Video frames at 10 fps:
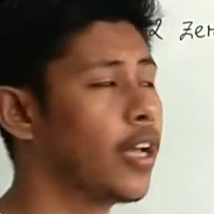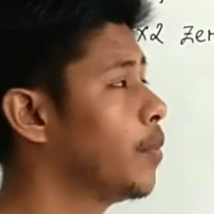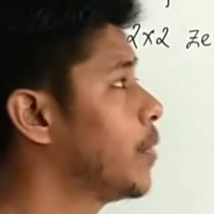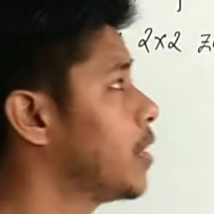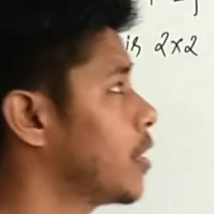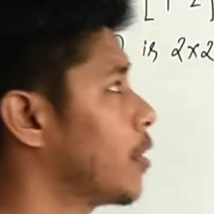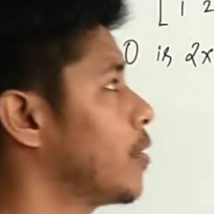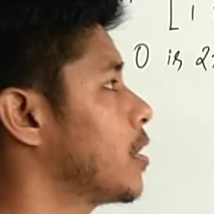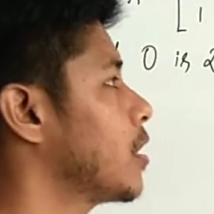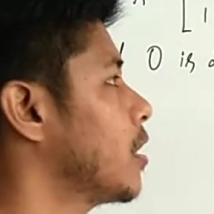if this
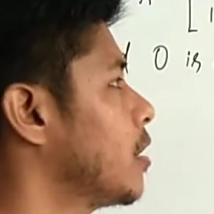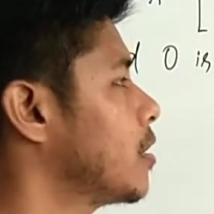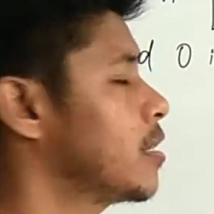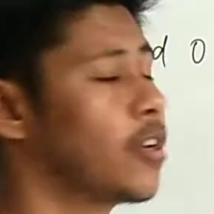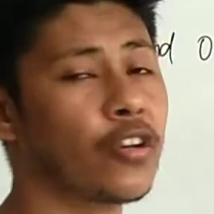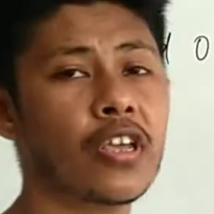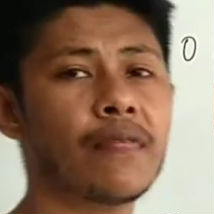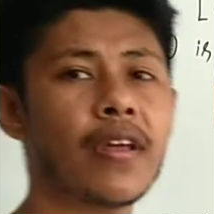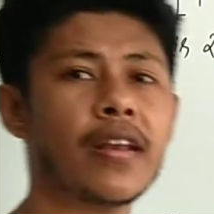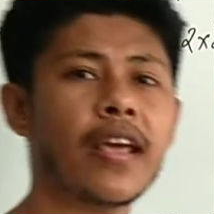equation is not
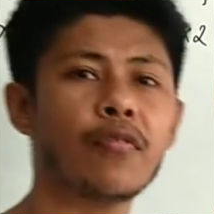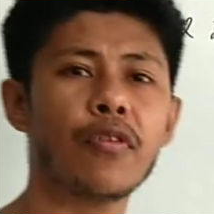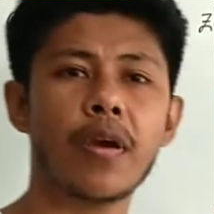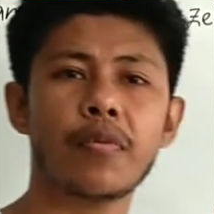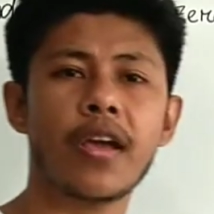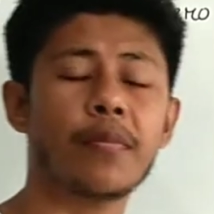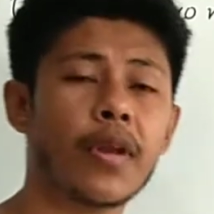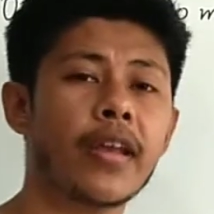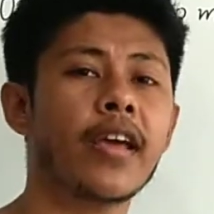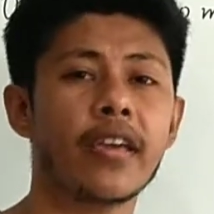given, then we have to
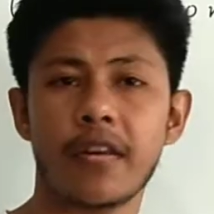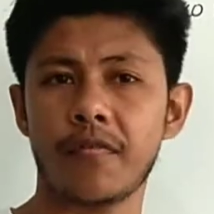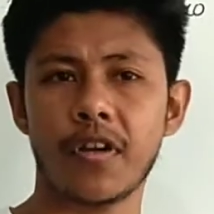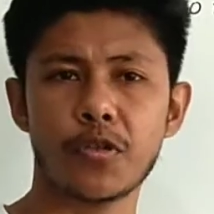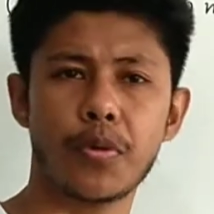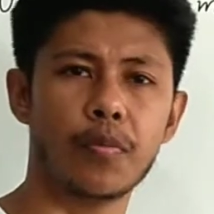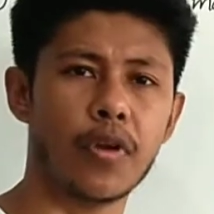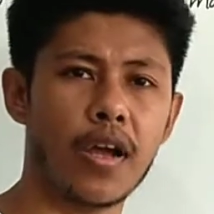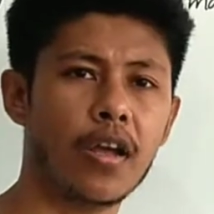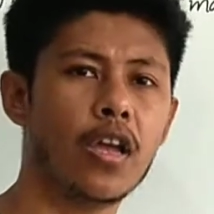apply the inverse
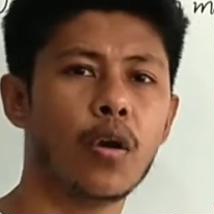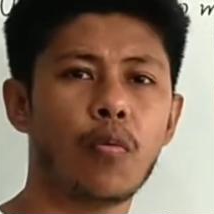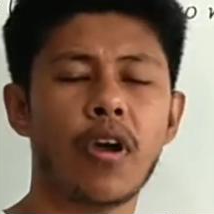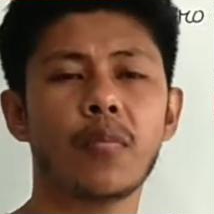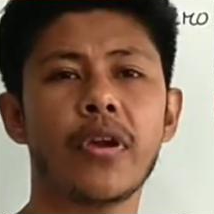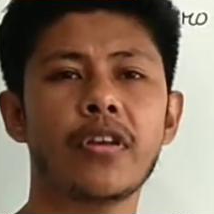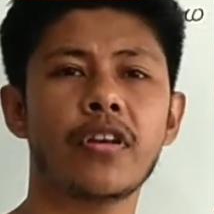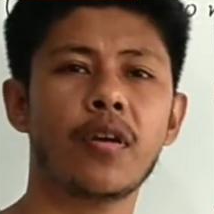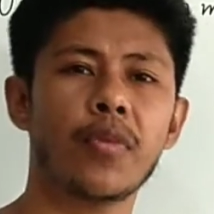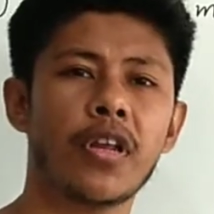formula, 1 by
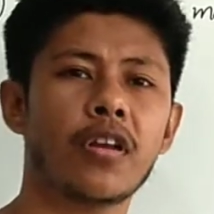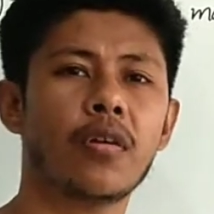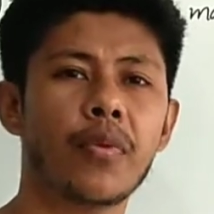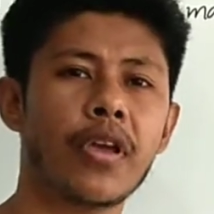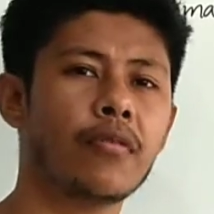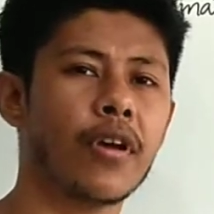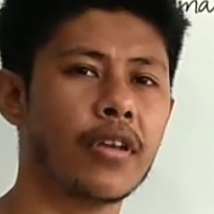determinant of A into